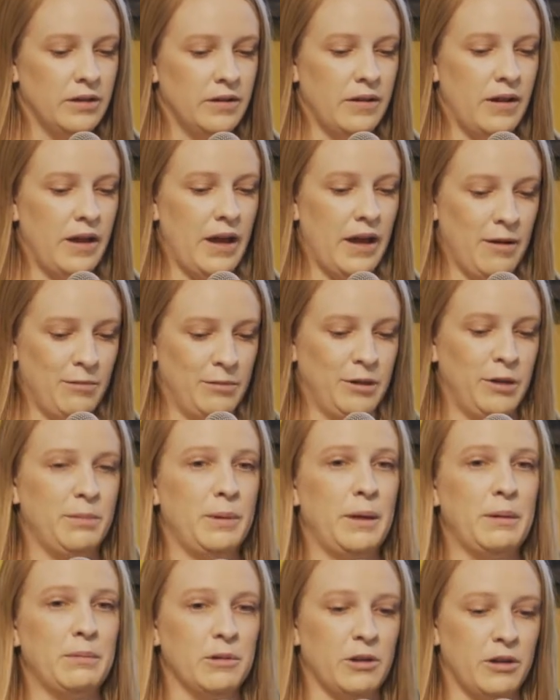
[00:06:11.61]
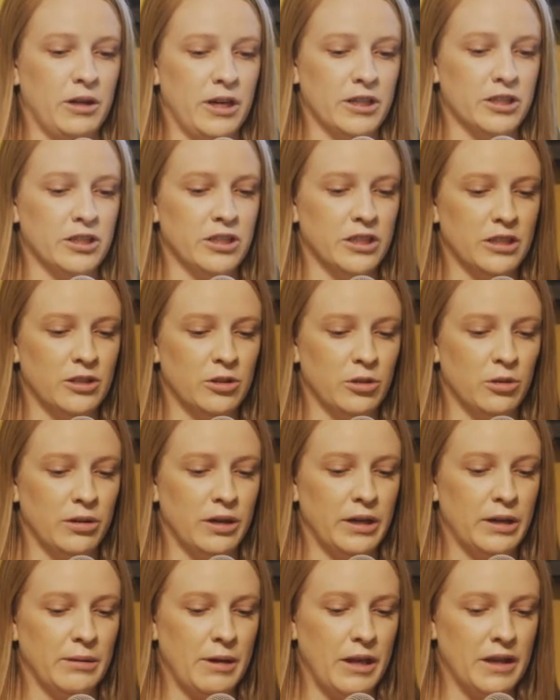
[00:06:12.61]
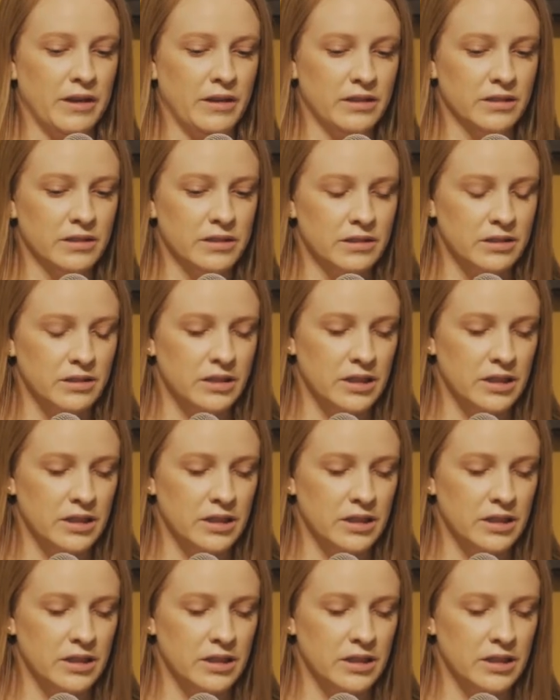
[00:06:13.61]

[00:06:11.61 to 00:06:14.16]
how many people are actually talking about this.